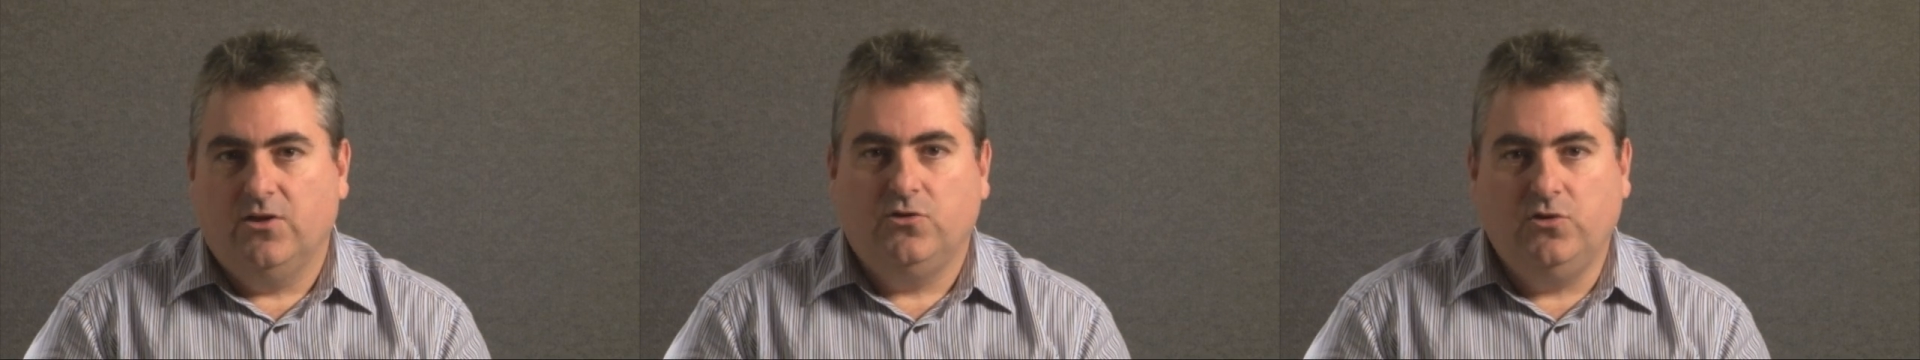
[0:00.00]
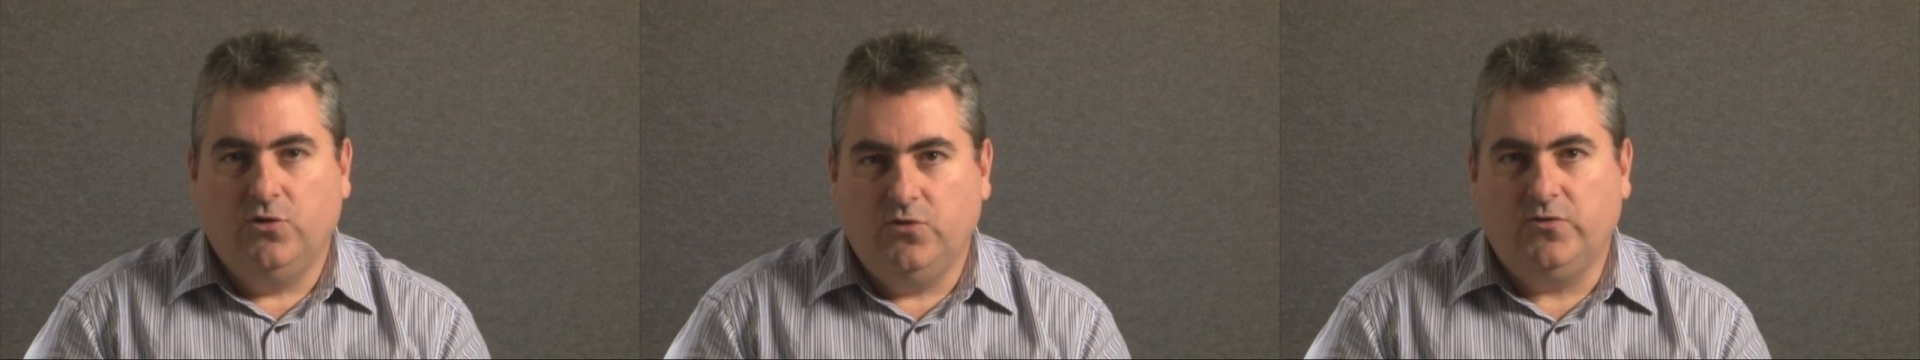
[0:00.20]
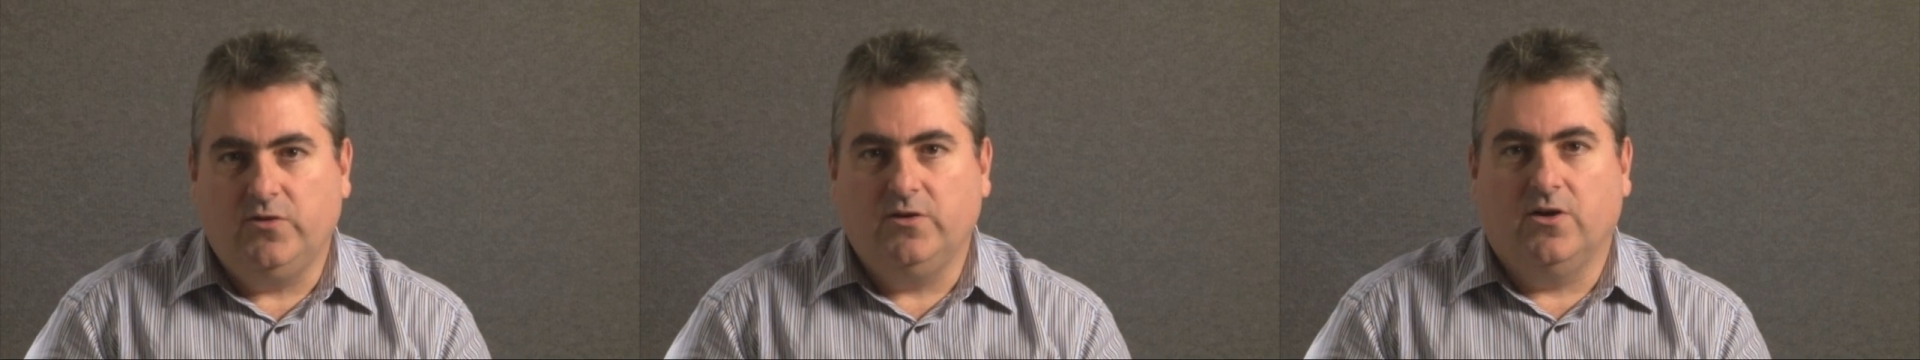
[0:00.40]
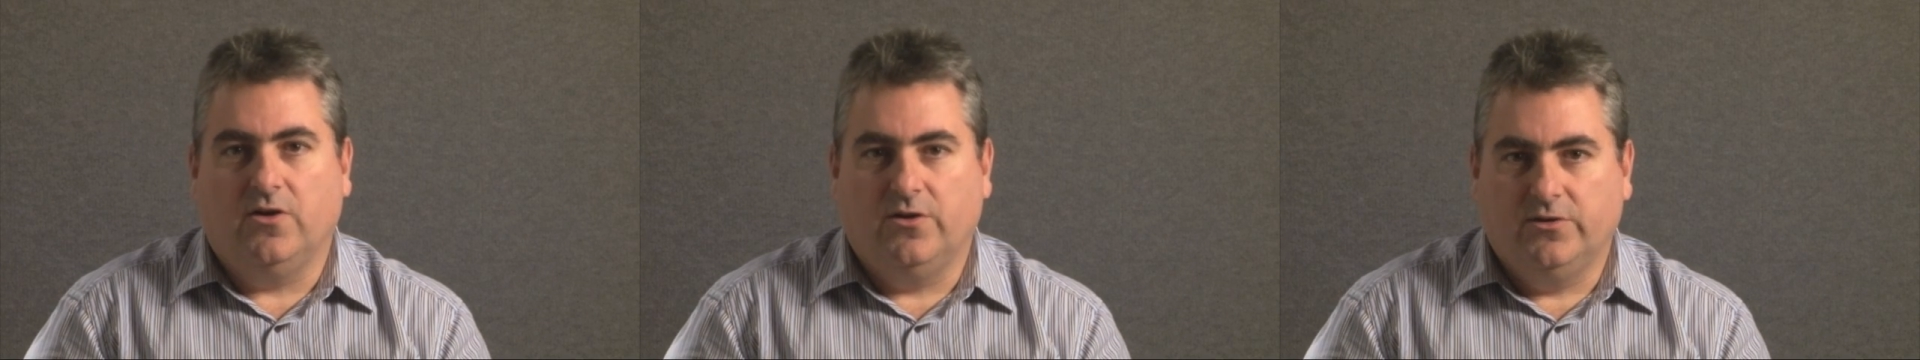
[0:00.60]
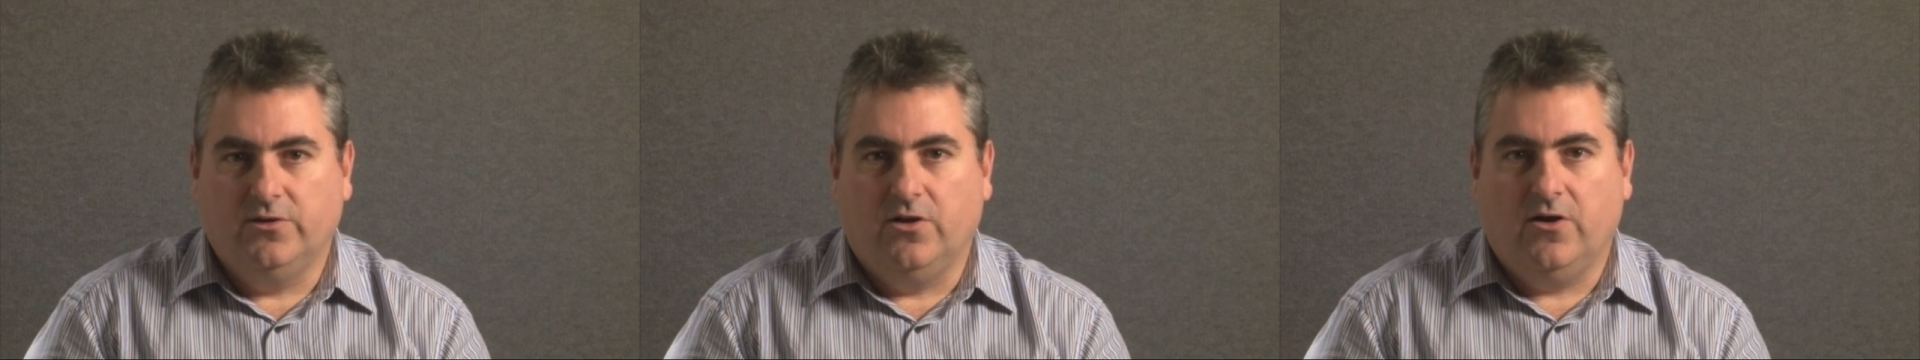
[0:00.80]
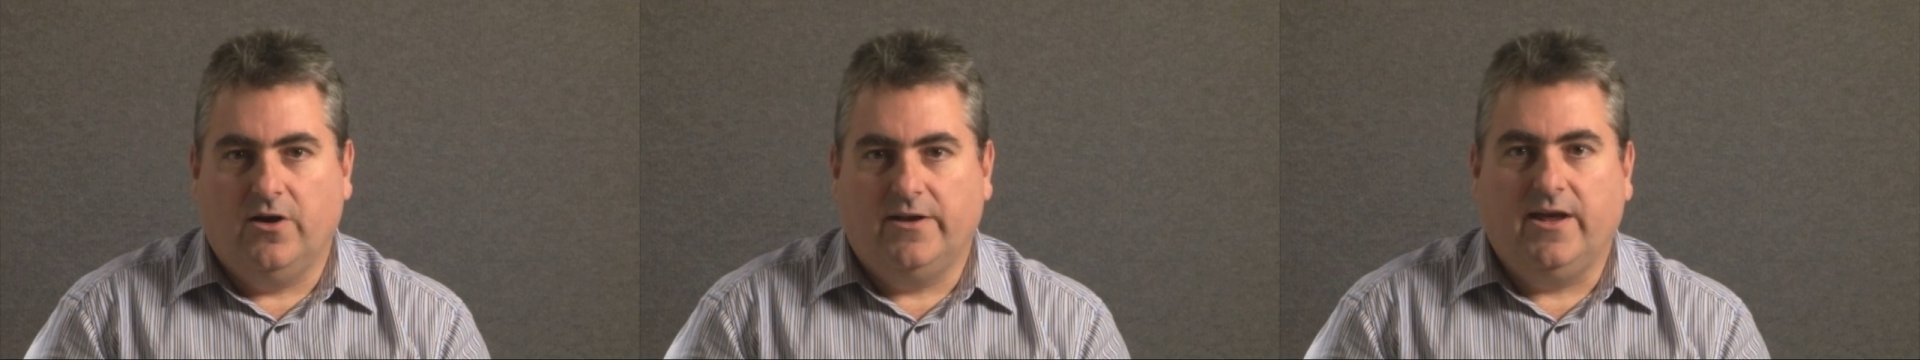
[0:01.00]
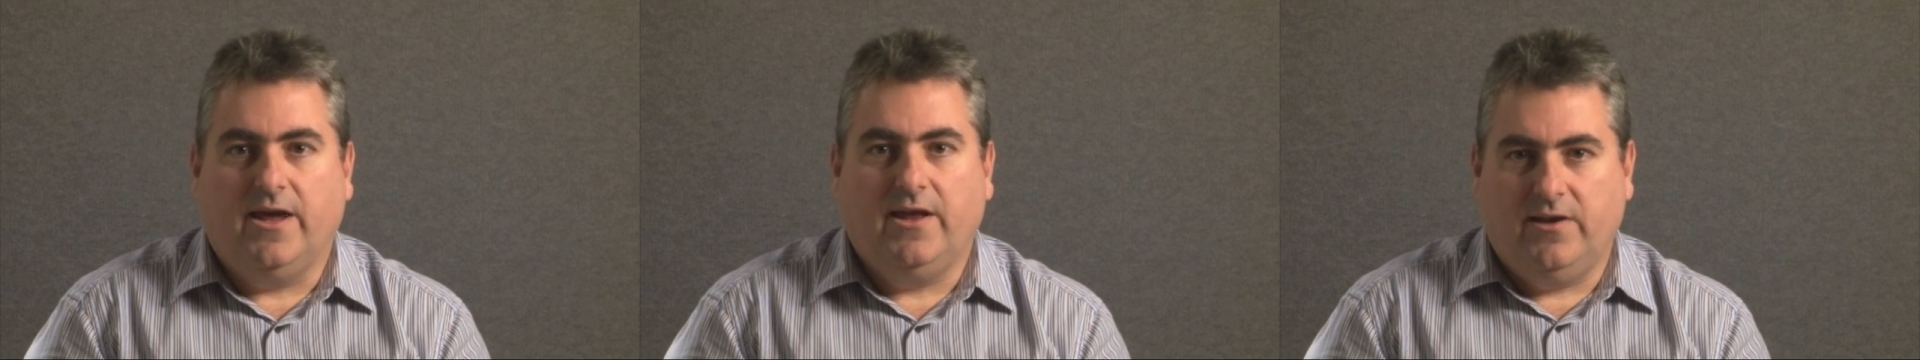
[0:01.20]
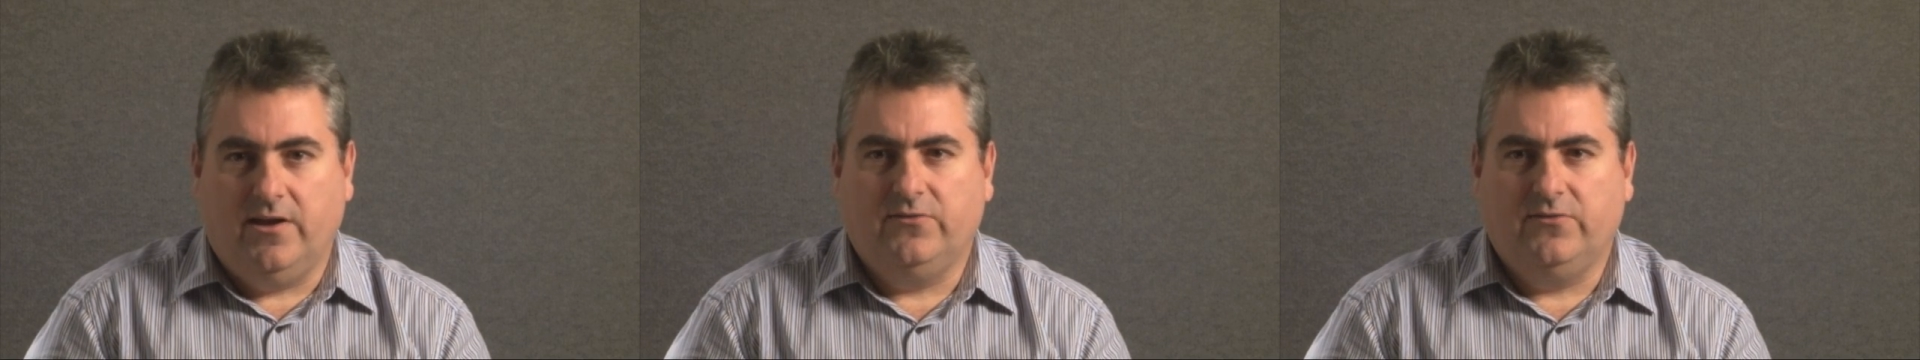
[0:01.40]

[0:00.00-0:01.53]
using online and